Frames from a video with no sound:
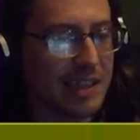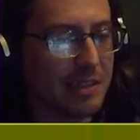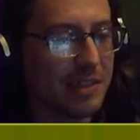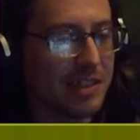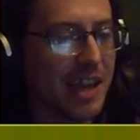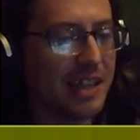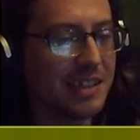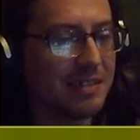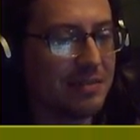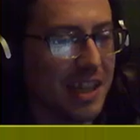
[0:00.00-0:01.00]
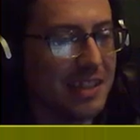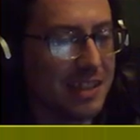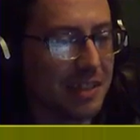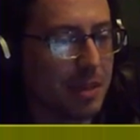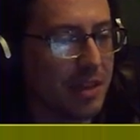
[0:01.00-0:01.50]
so we trade
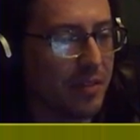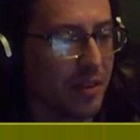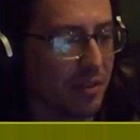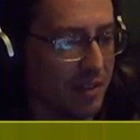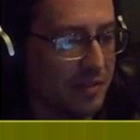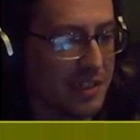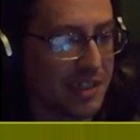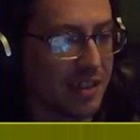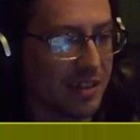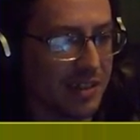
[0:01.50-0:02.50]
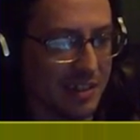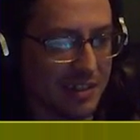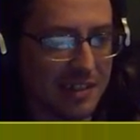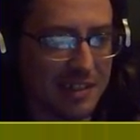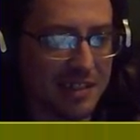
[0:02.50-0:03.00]
into the Wind Fury for
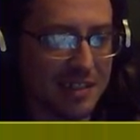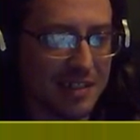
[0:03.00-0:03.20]
starters.